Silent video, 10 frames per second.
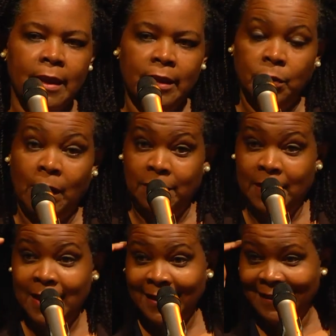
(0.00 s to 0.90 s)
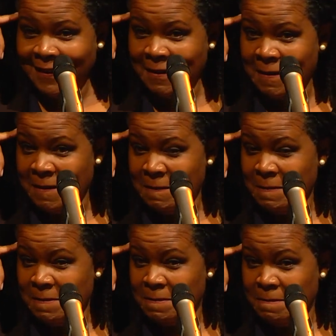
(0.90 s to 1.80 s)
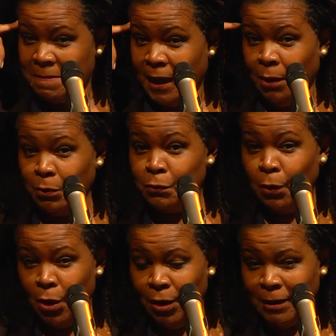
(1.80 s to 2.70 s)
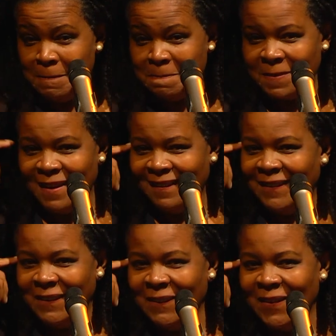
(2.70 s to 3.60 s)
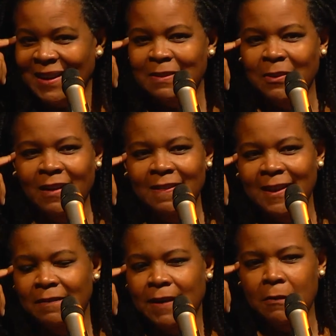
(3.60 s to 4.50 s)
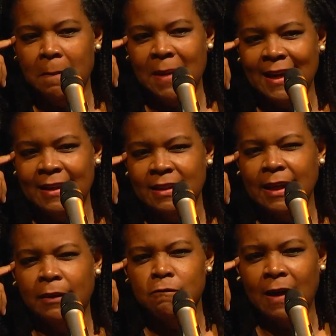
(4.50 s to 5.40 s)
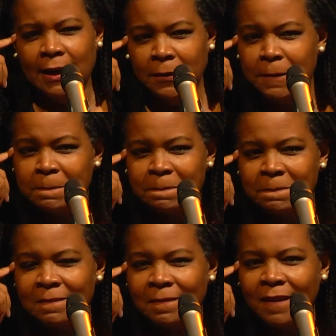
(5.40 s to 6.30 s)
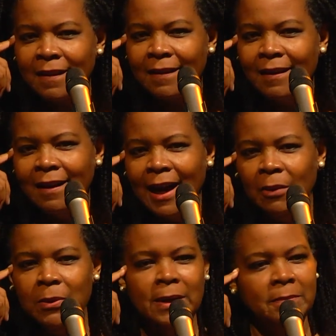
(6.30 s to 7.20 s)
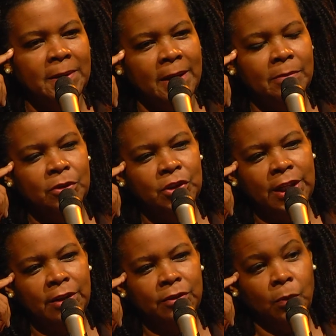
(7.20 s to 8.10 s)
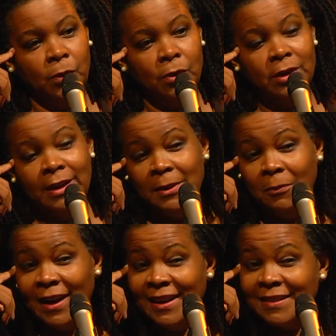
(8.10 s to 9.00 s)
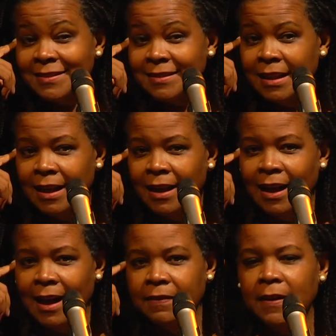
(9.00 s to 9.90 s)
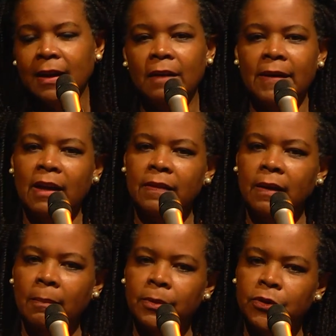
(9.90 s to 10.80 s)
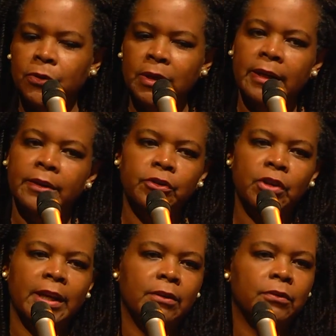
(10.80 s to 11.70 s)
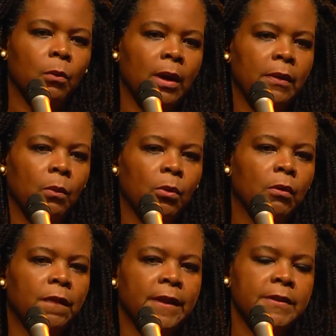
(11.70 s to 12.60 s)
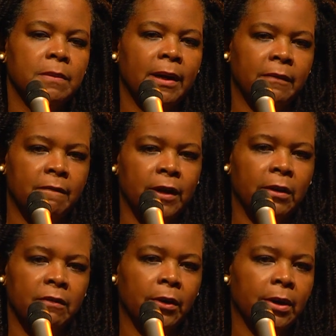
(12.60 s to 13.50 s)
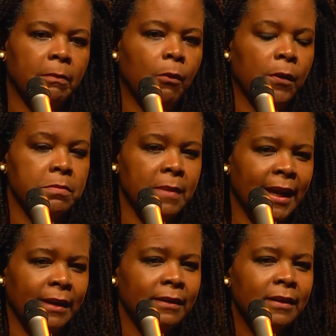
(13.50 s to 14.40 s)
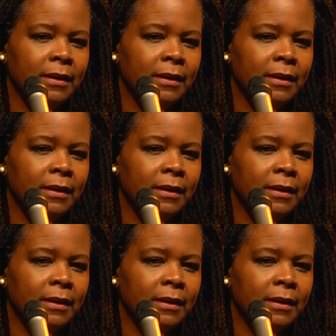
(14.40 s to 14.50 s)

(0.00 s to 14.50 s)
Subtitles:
So I think that I was wrong when I thought that if I remained as a writer, I would not be able to change the world in any way. I think I've had the opportunity to change the way the world thinks about a very, very important man